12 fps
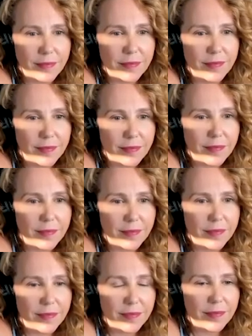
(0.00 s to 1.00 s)

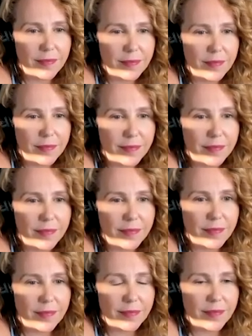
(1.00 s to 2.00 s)

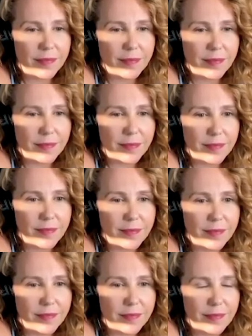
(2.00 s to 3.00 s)

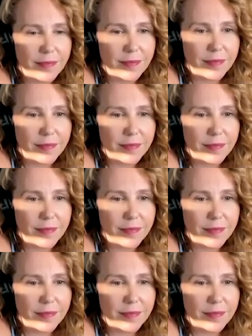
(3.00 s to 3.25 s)
[no speech]